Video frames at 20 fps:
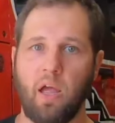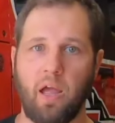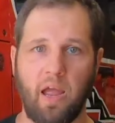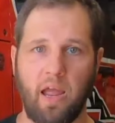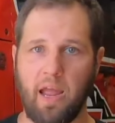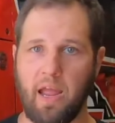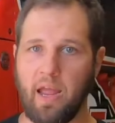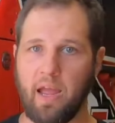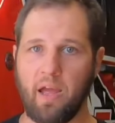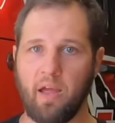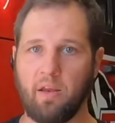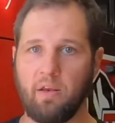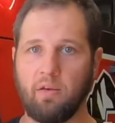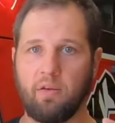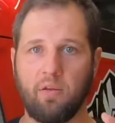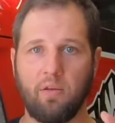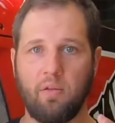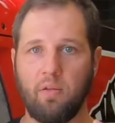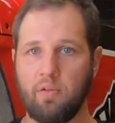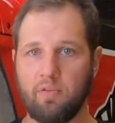
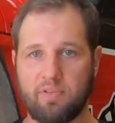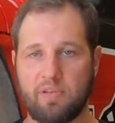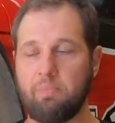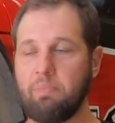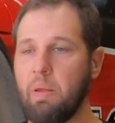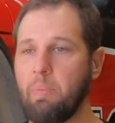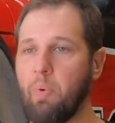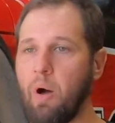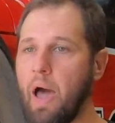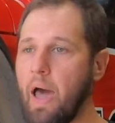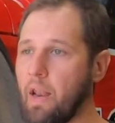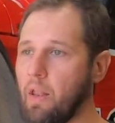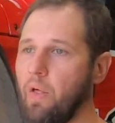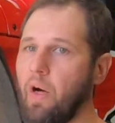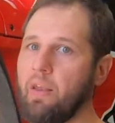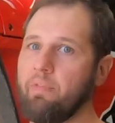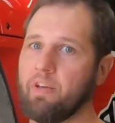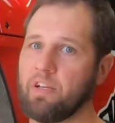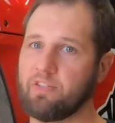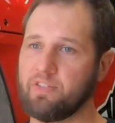And some people add a
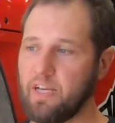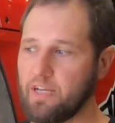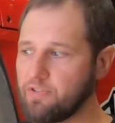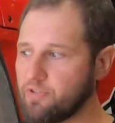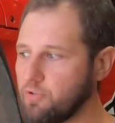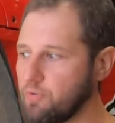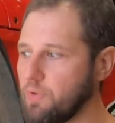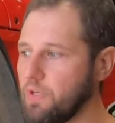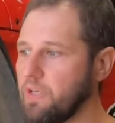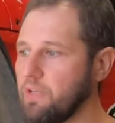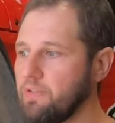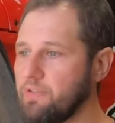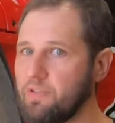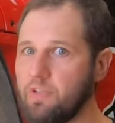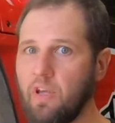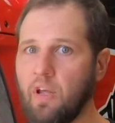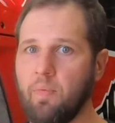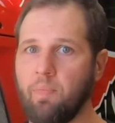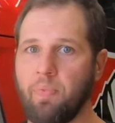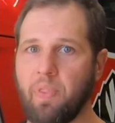lot of accessories.
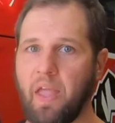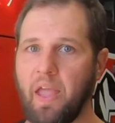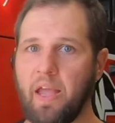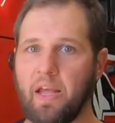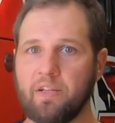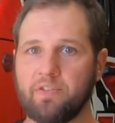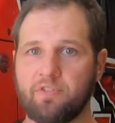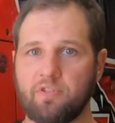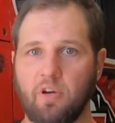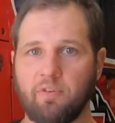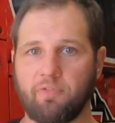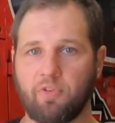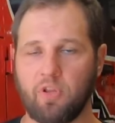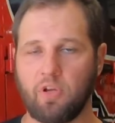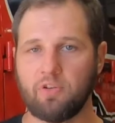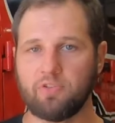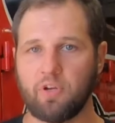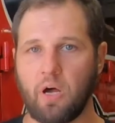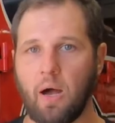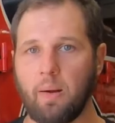And so for
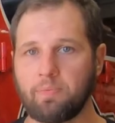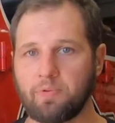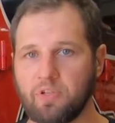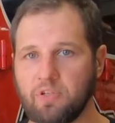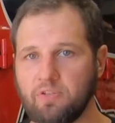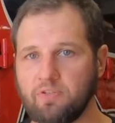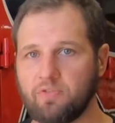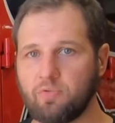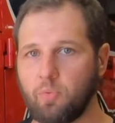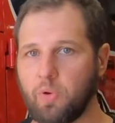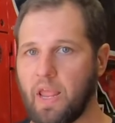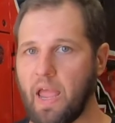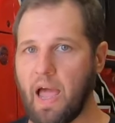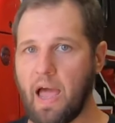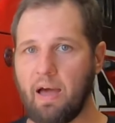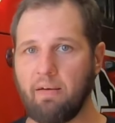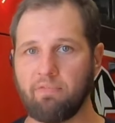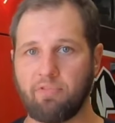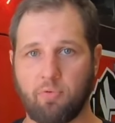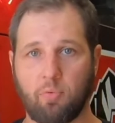those options, we
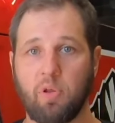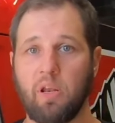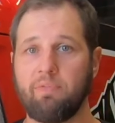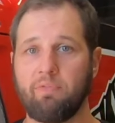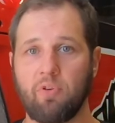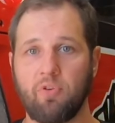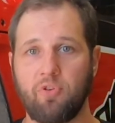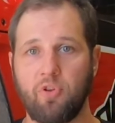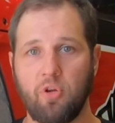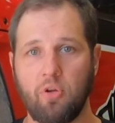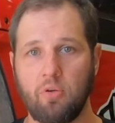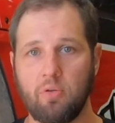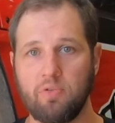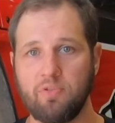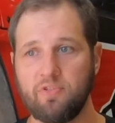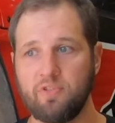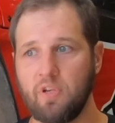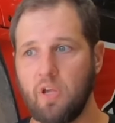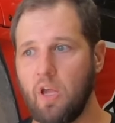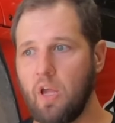have 3 different
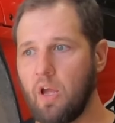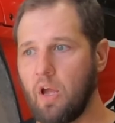tunes.